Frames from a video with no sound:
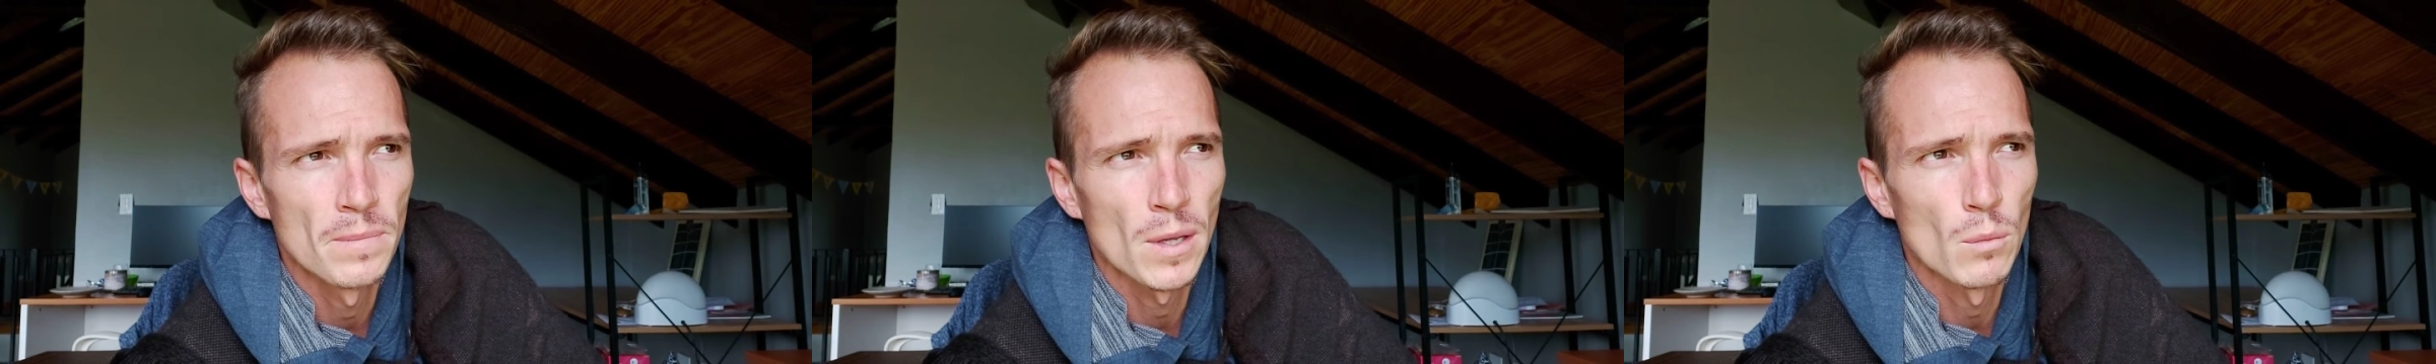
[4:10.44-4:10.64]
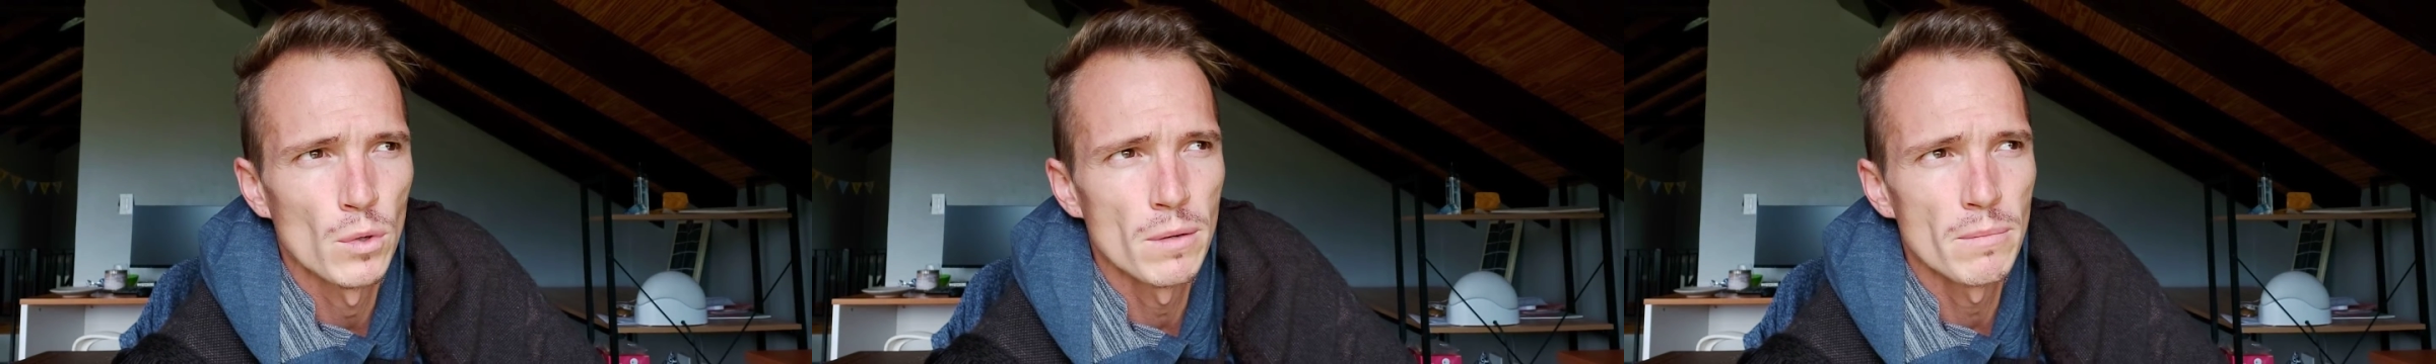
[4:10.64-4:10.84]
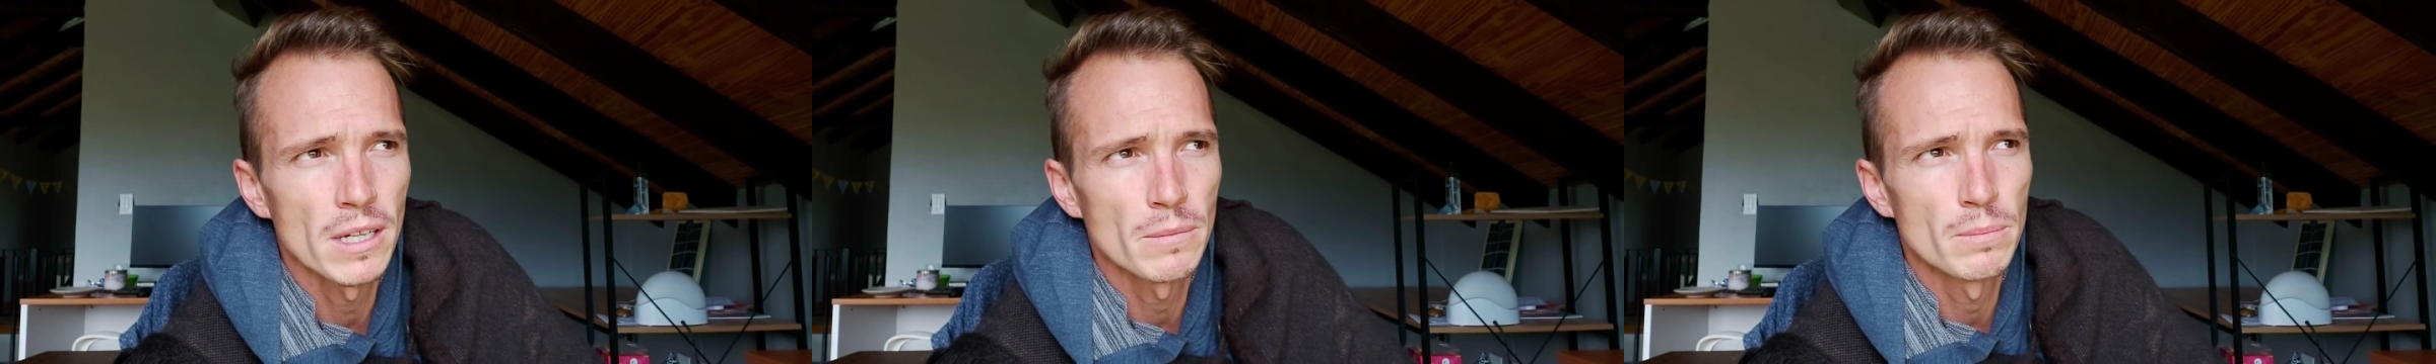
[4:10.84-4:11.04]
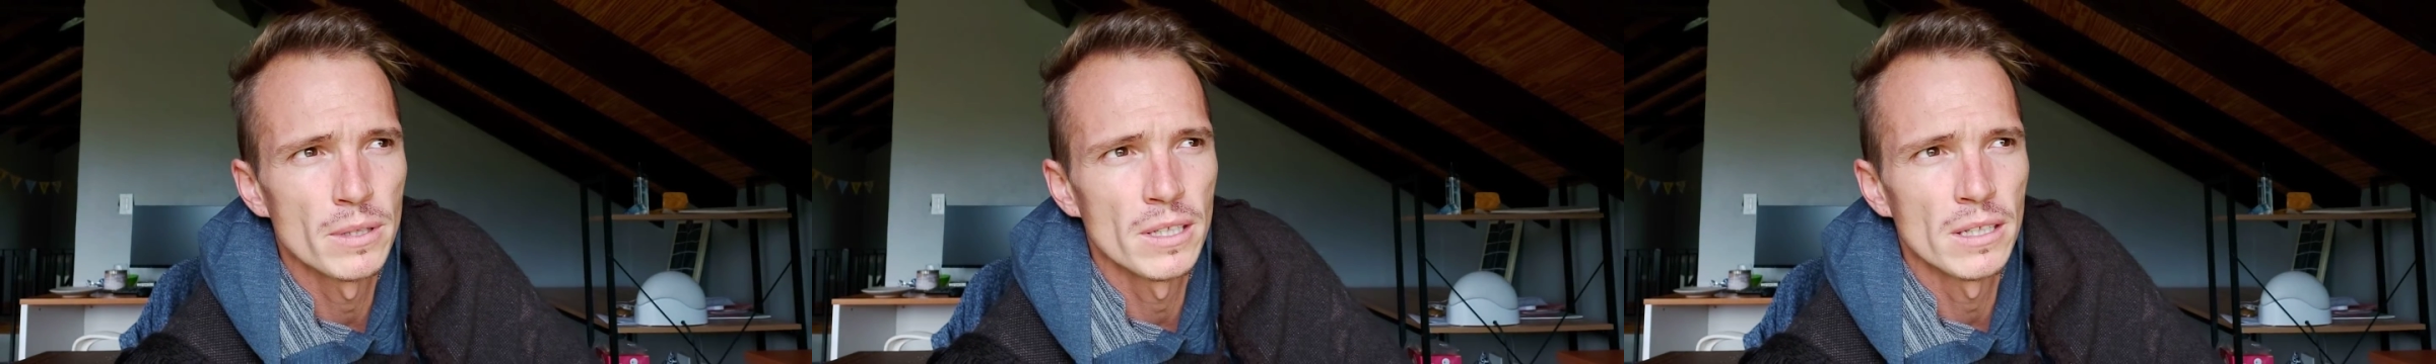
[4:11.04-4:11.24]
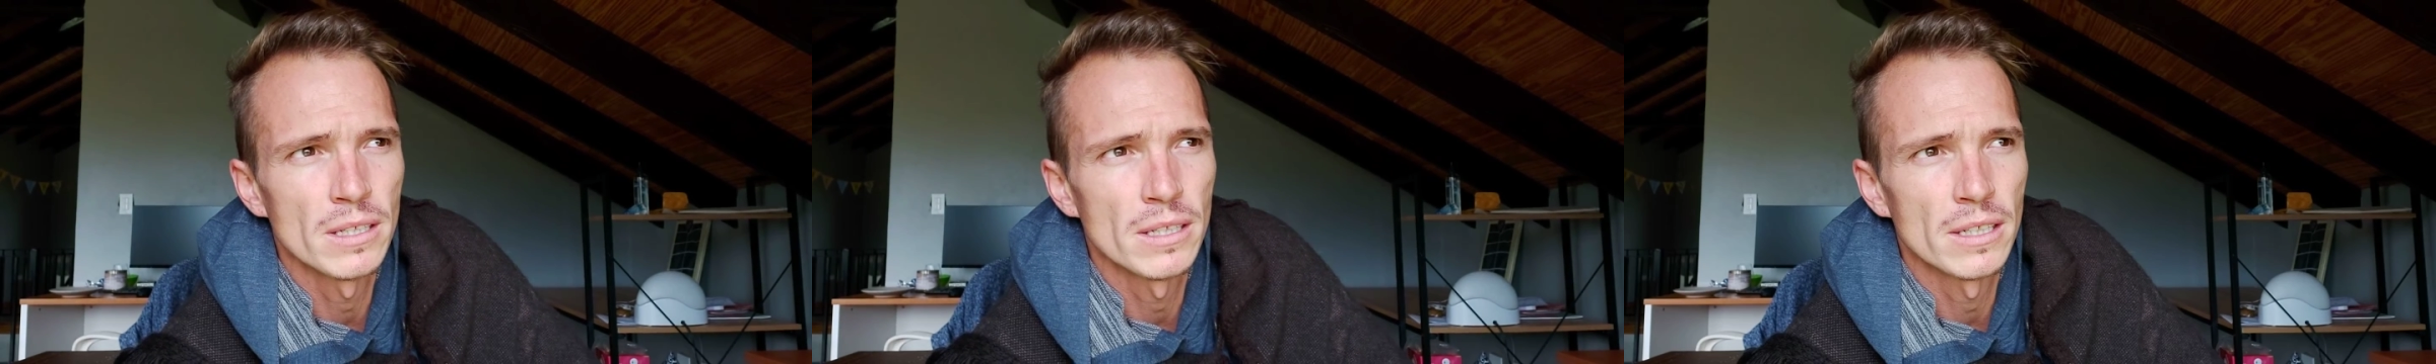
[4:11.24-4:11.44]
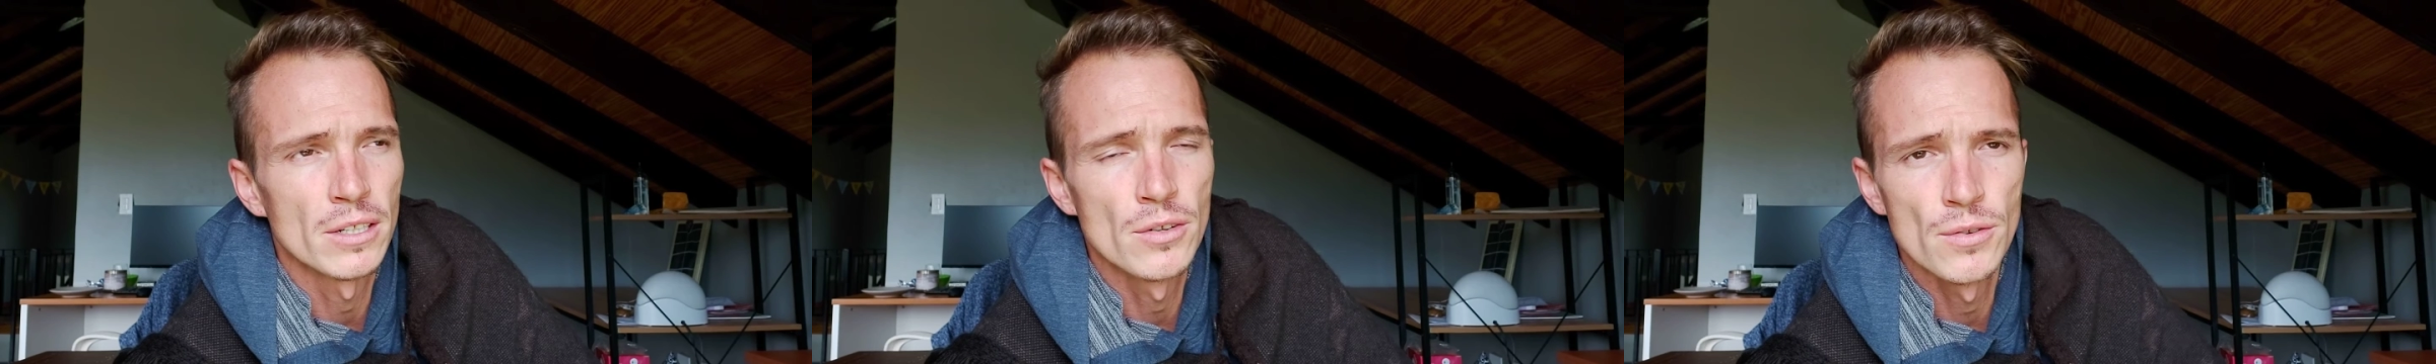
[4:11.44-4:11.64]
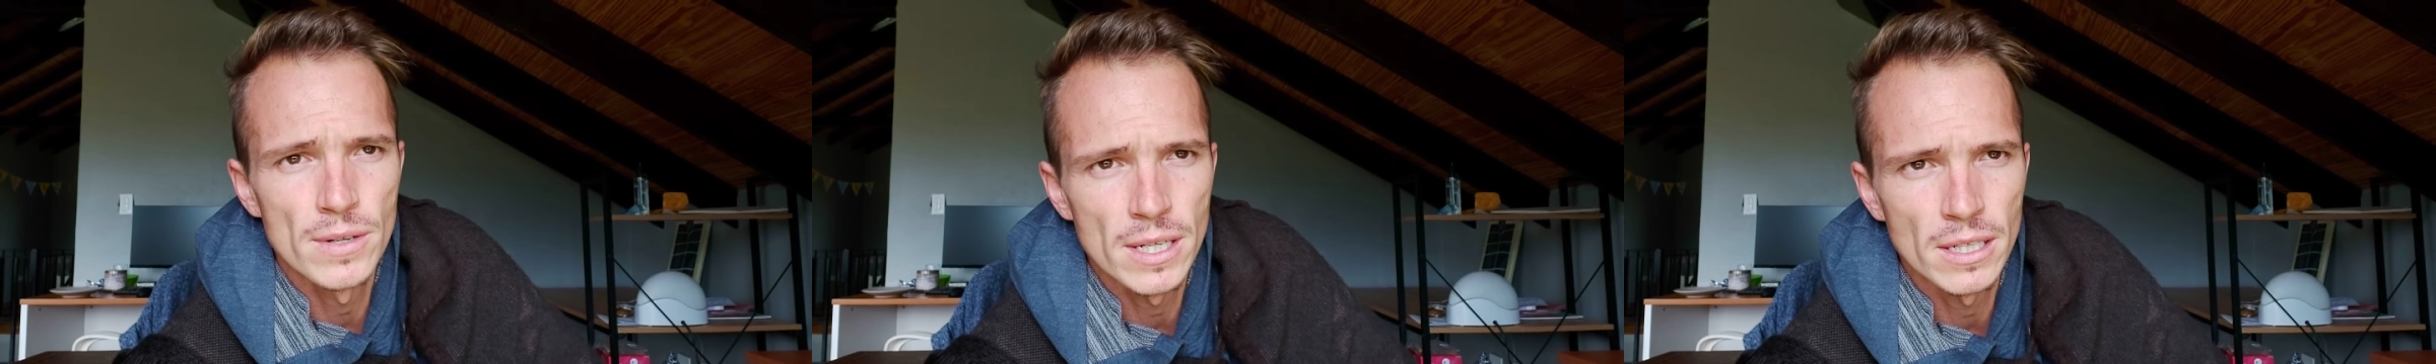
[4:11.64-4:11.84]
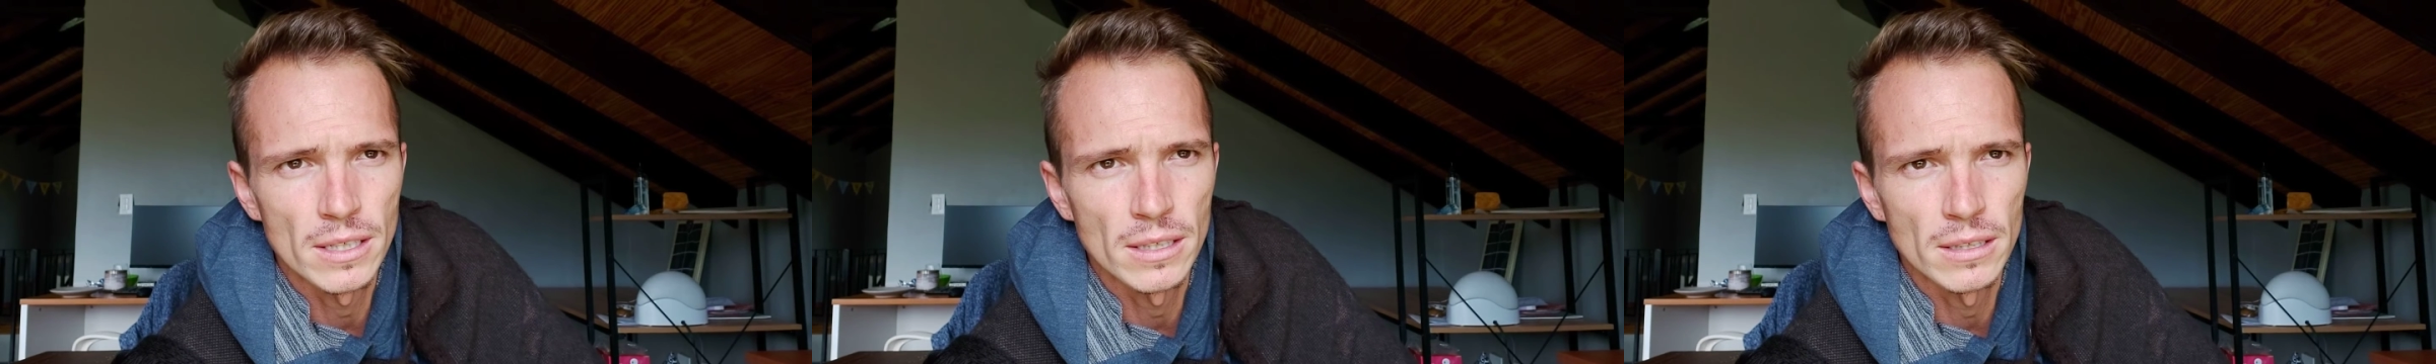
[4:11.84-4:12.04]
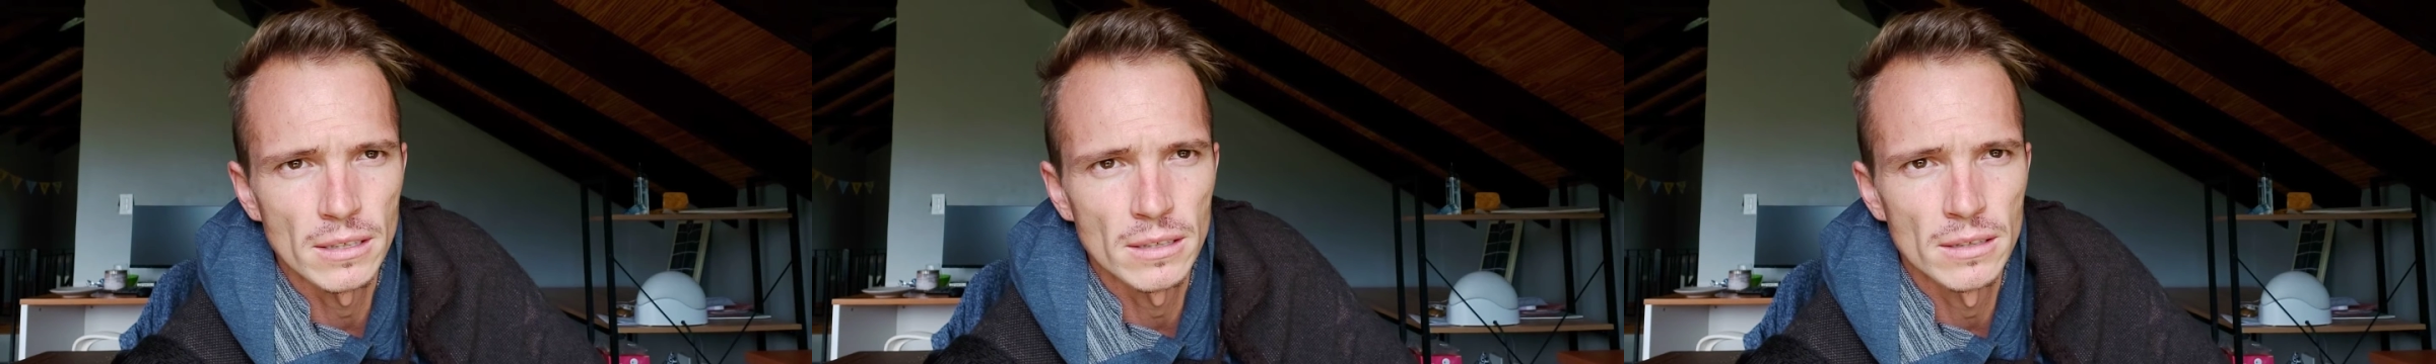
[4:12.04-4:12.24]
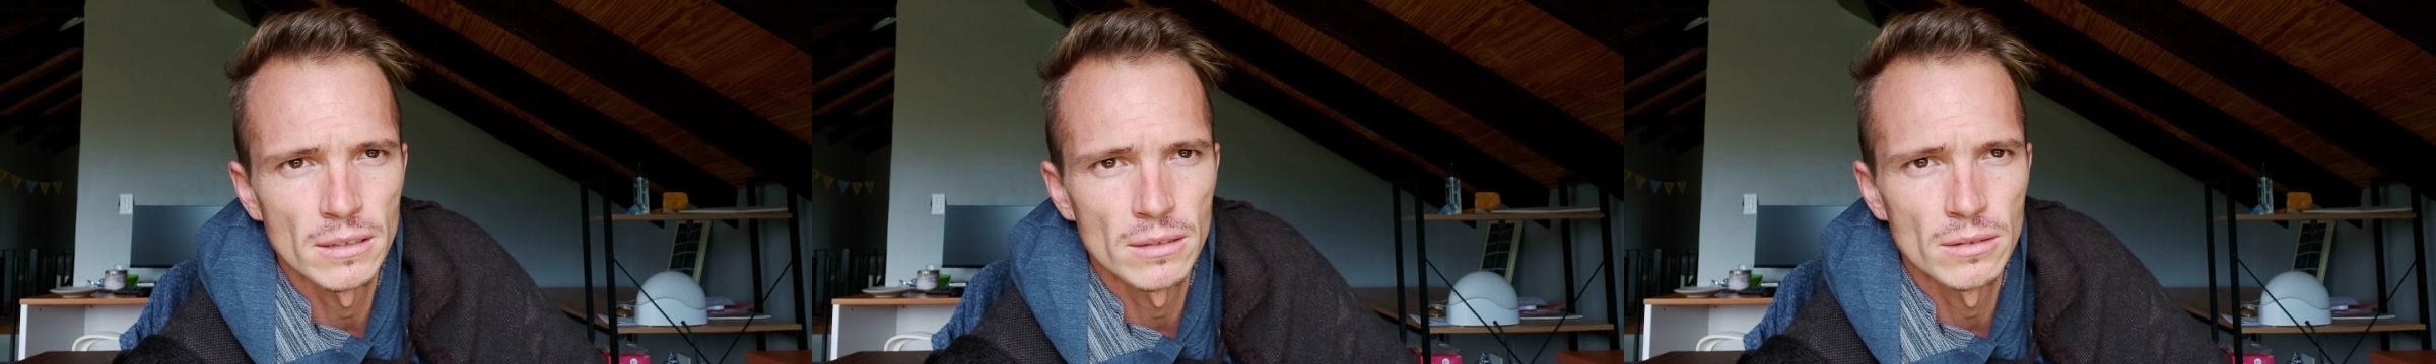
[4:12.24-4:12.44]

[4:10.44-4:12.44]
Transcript: we might be agreeing